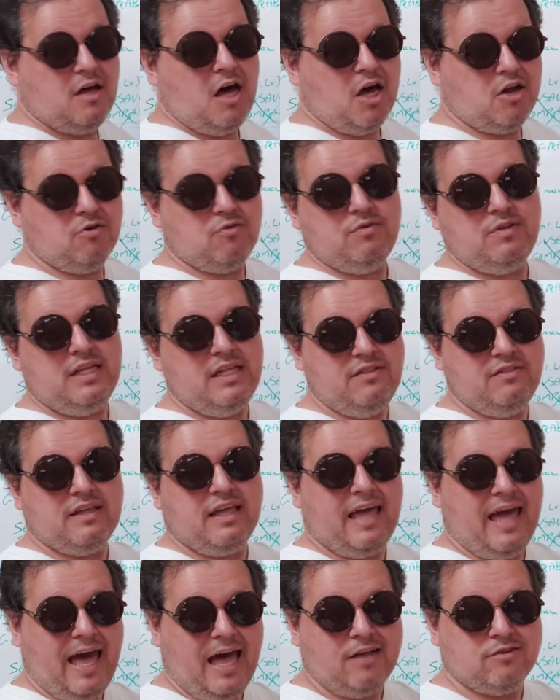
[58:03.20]
underneath the
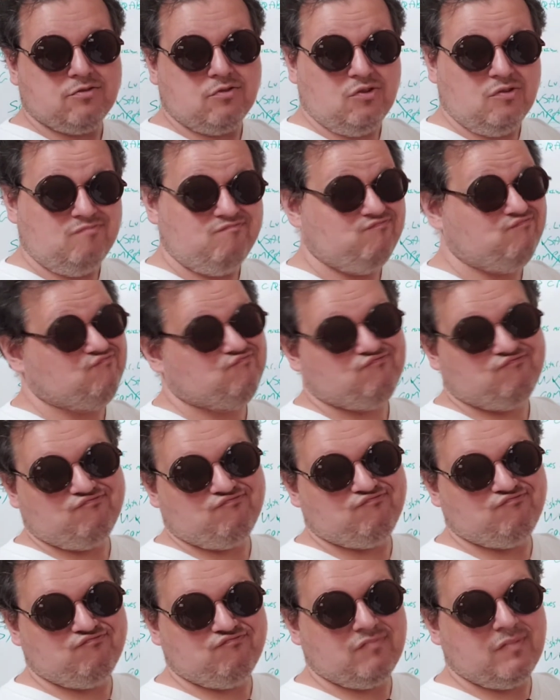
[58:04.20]
castle.
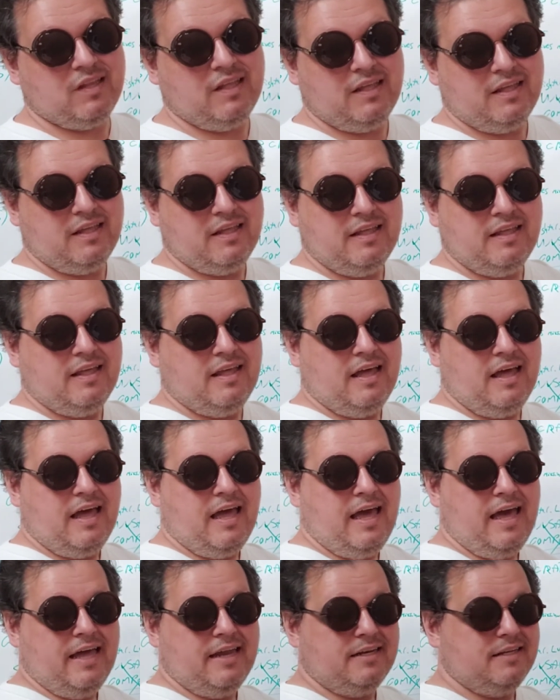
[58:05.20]

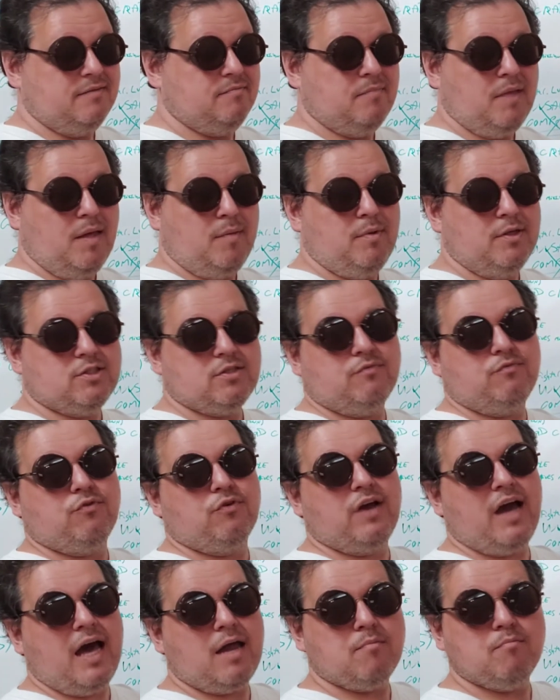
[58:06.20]
And maybe it's a
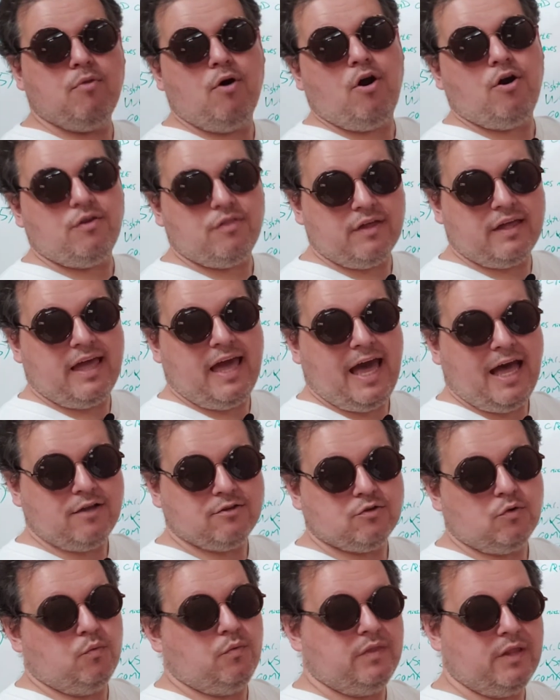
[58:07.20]
forgotten part of the
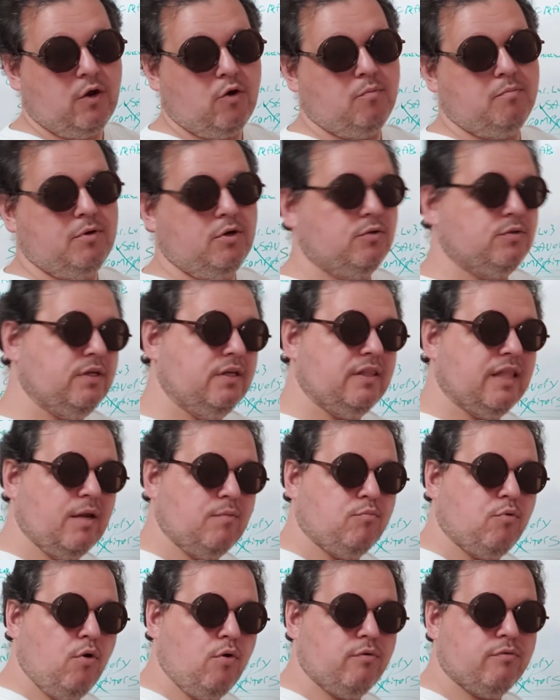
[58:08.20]
castle. When they were building, they
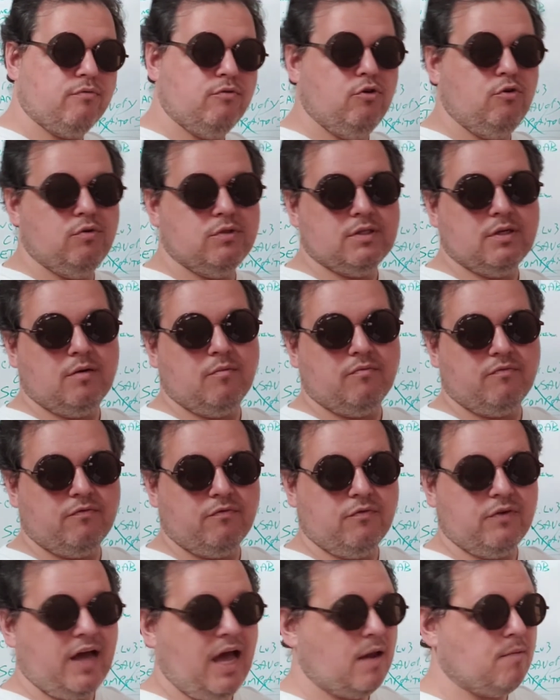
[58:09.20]
broke through. It's a
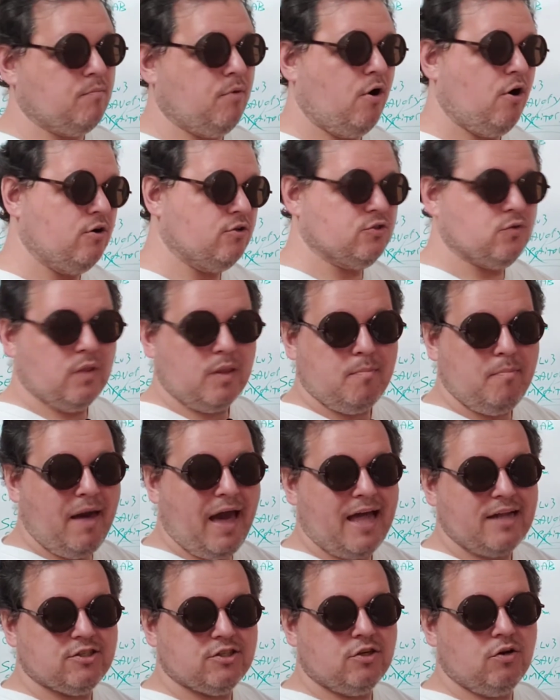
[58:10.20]
forgotten part, so they
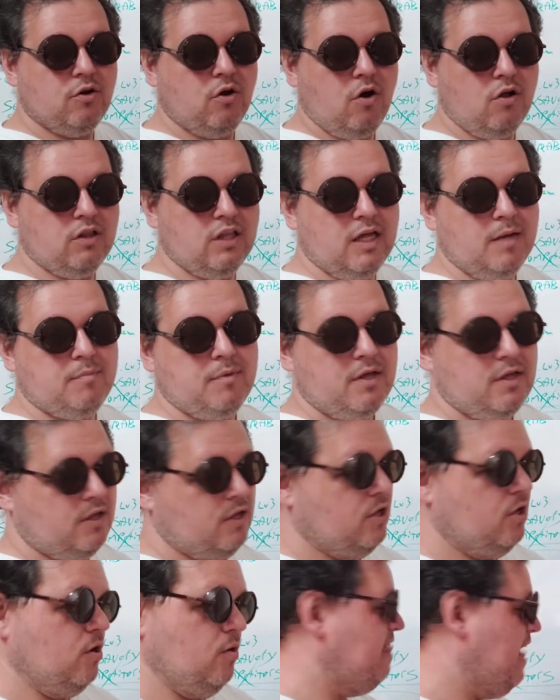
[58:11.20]
patched it all up.
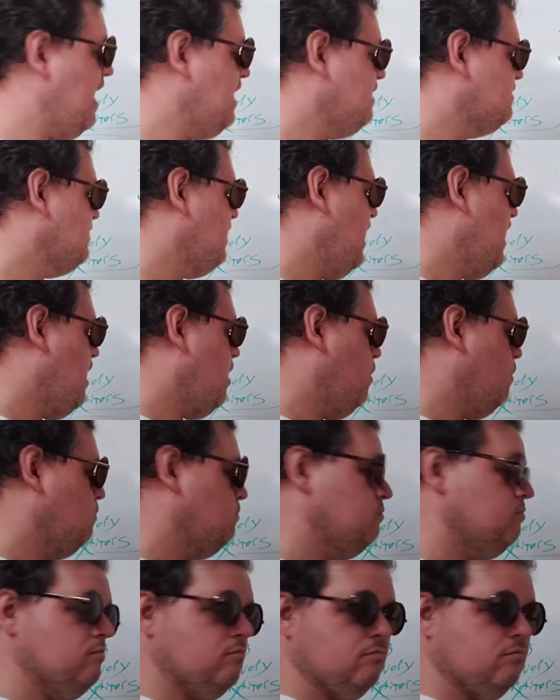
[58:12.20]
That's how